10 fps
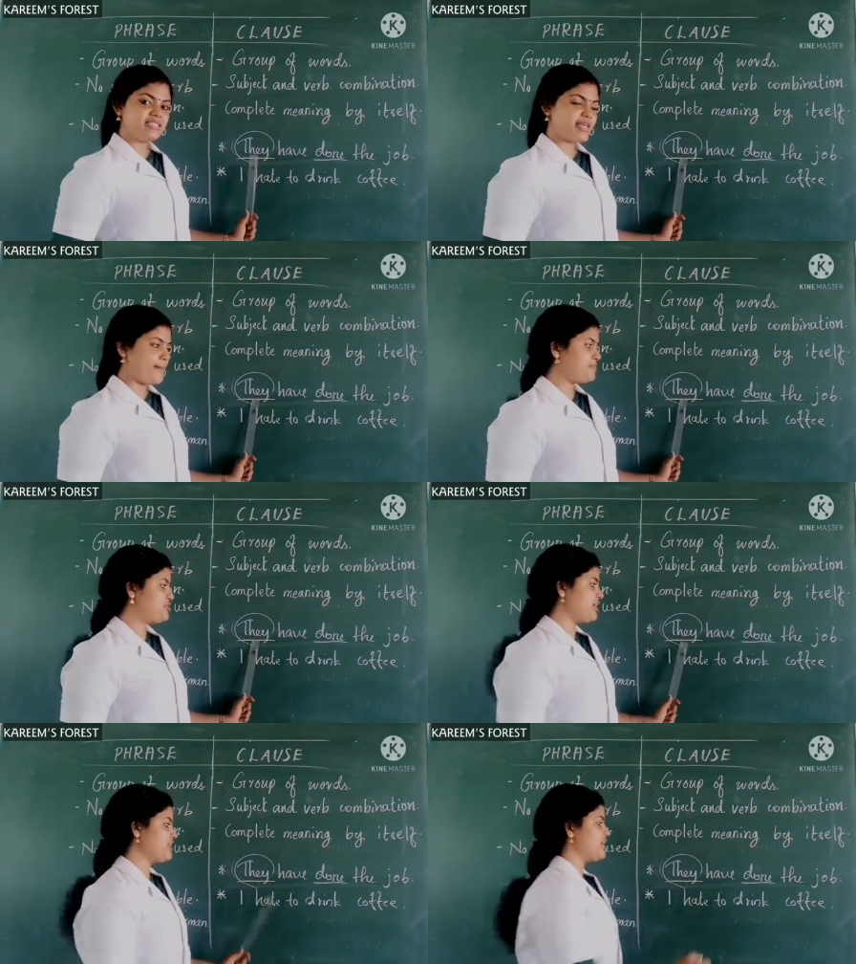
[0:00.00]

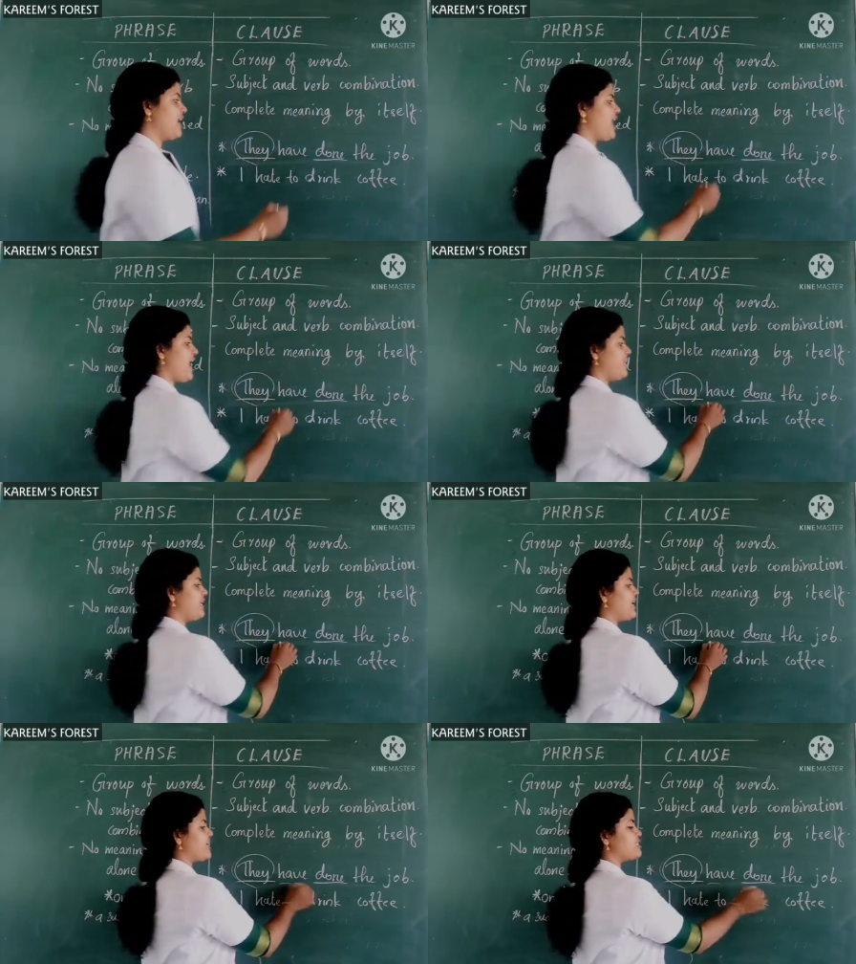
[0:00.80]
subject and
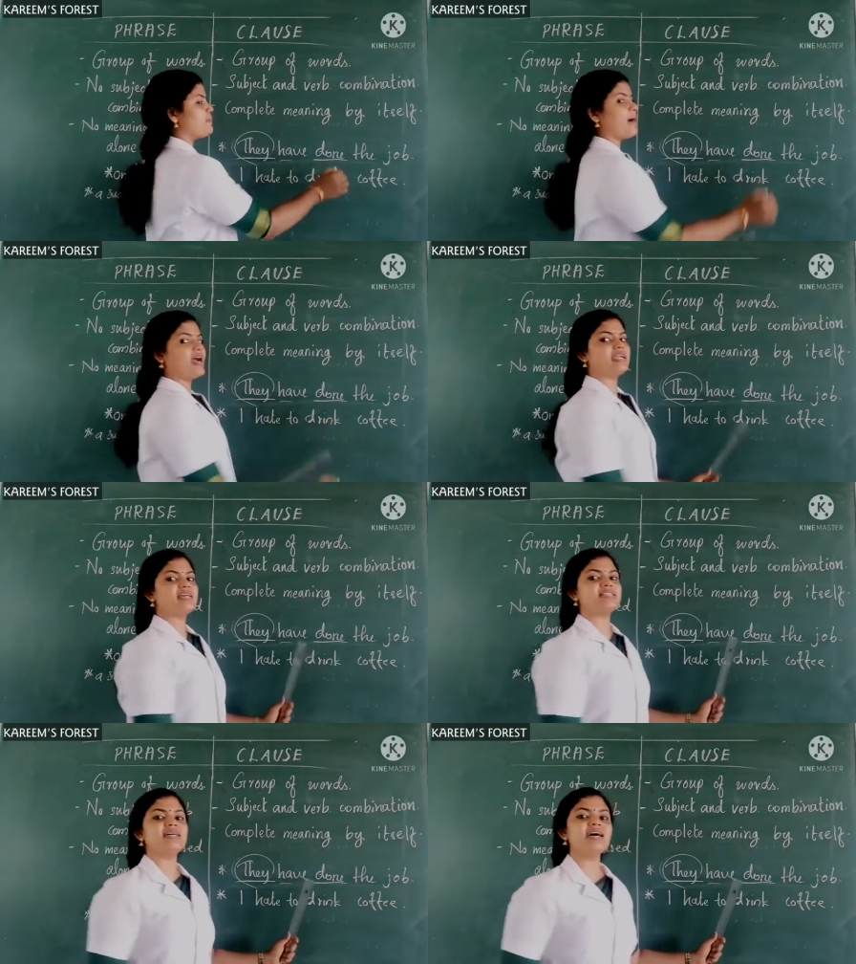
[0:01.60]
the next part
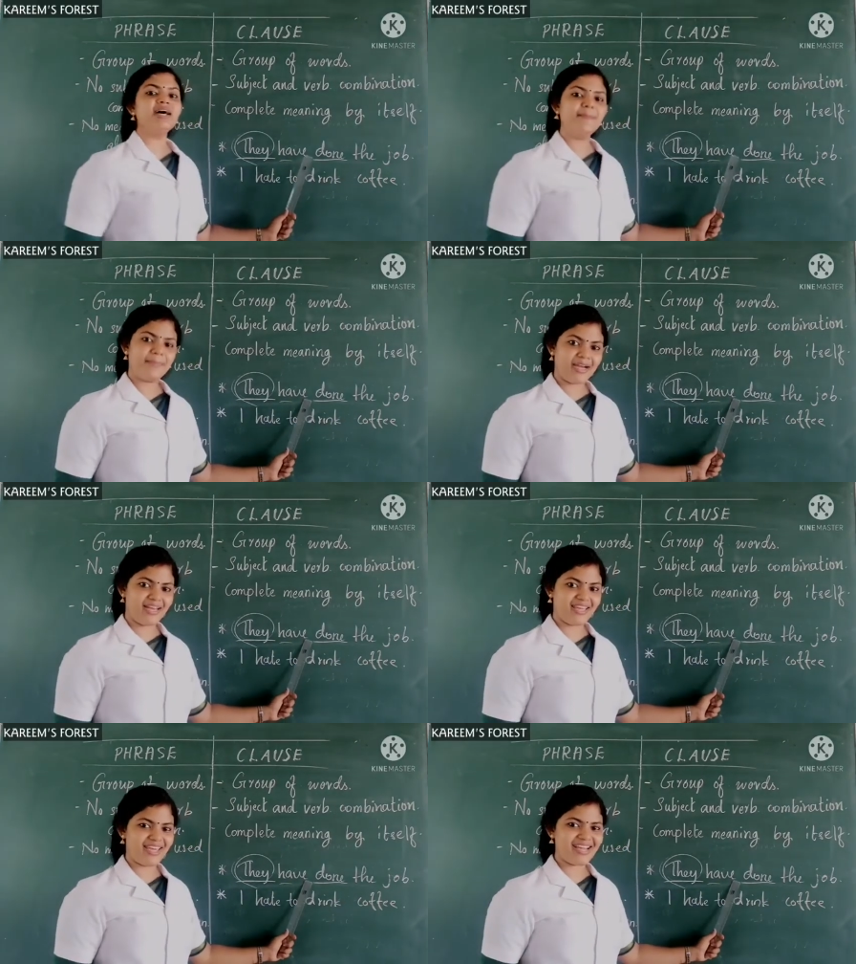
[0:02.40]
is the
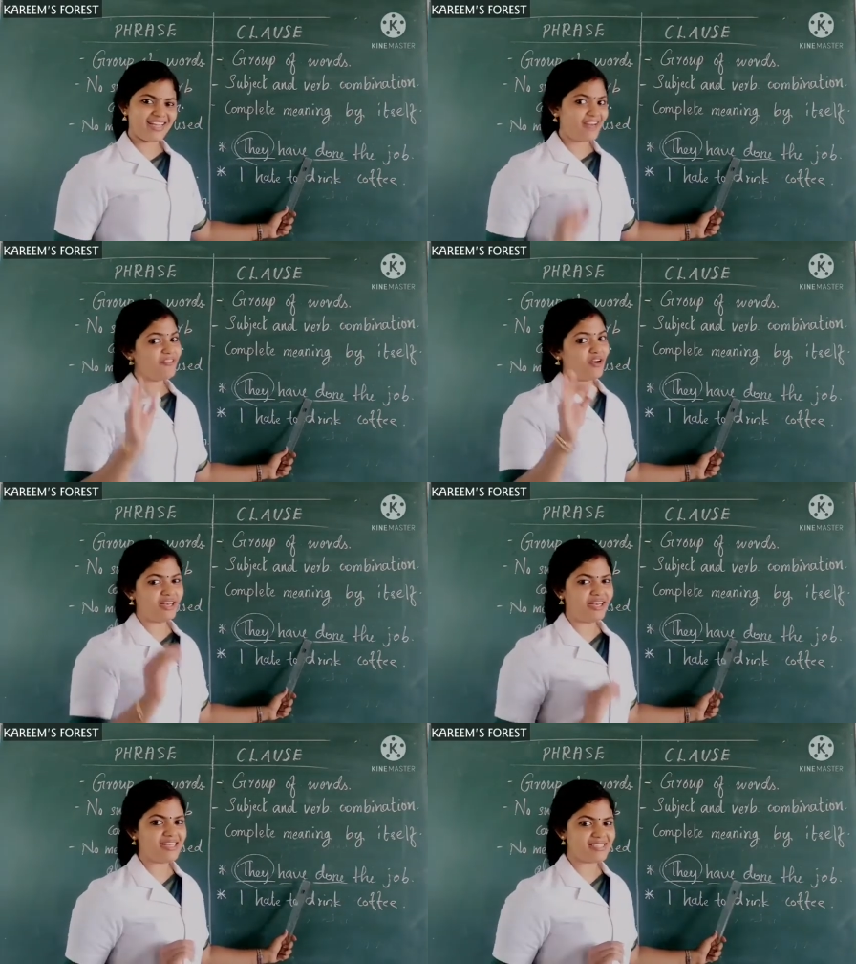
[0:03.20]
predicate that we
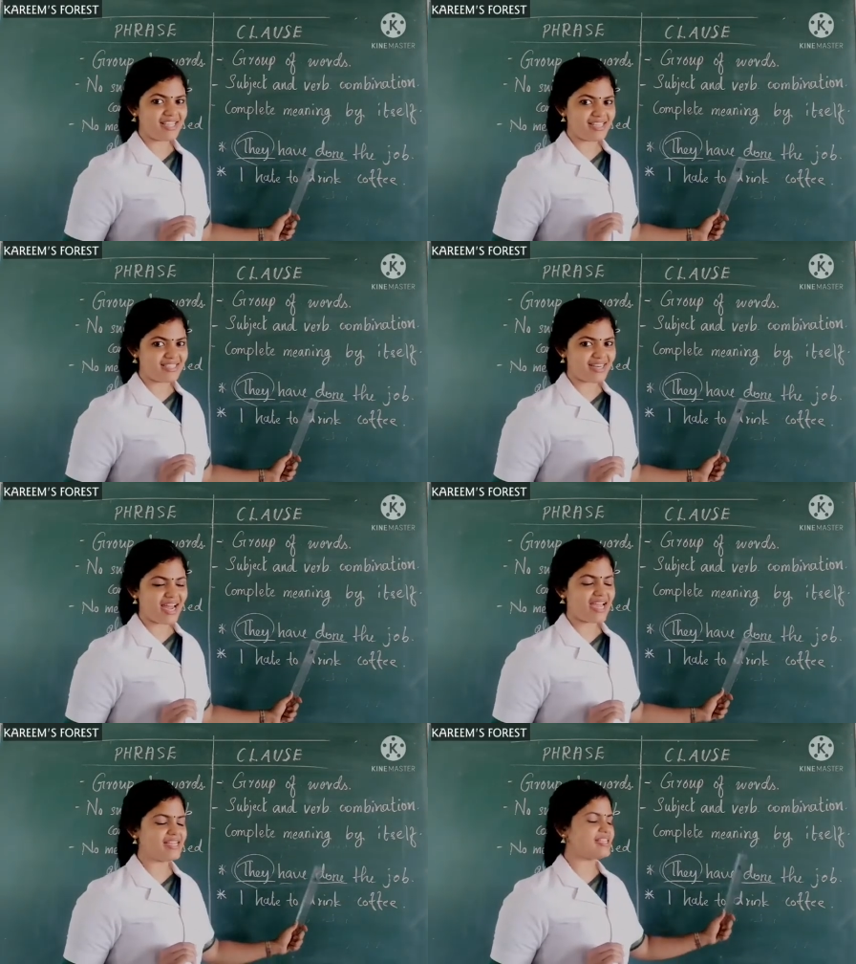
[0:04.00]
already discussed,
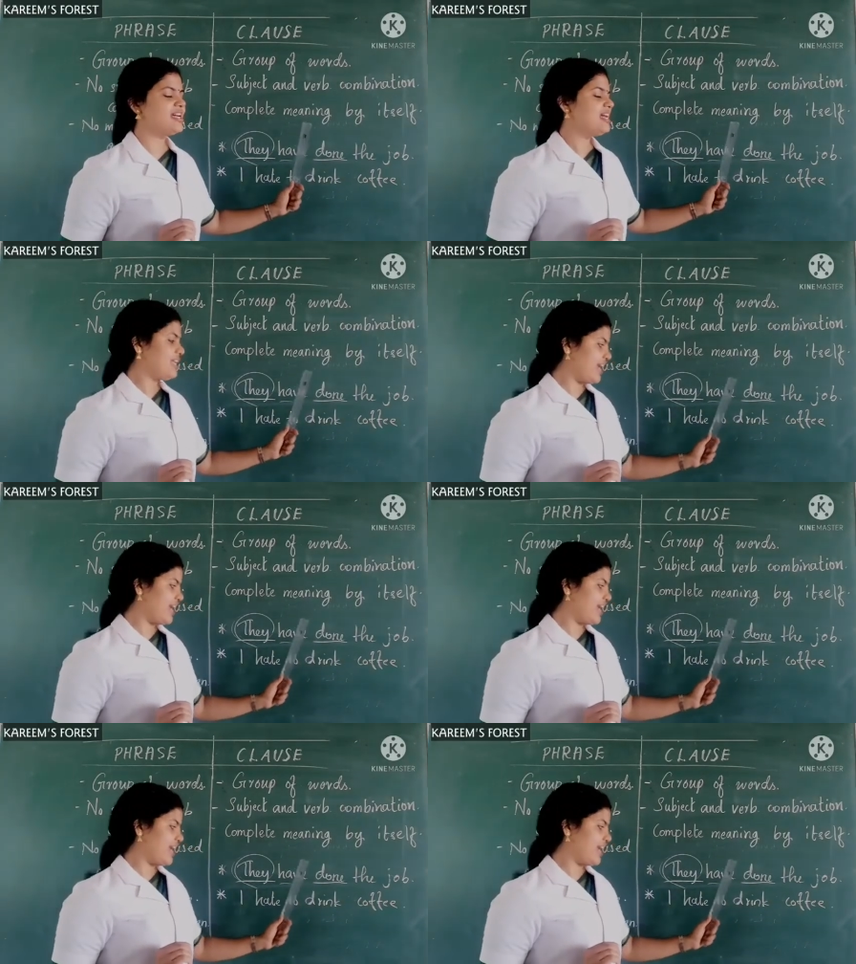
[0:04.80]
right?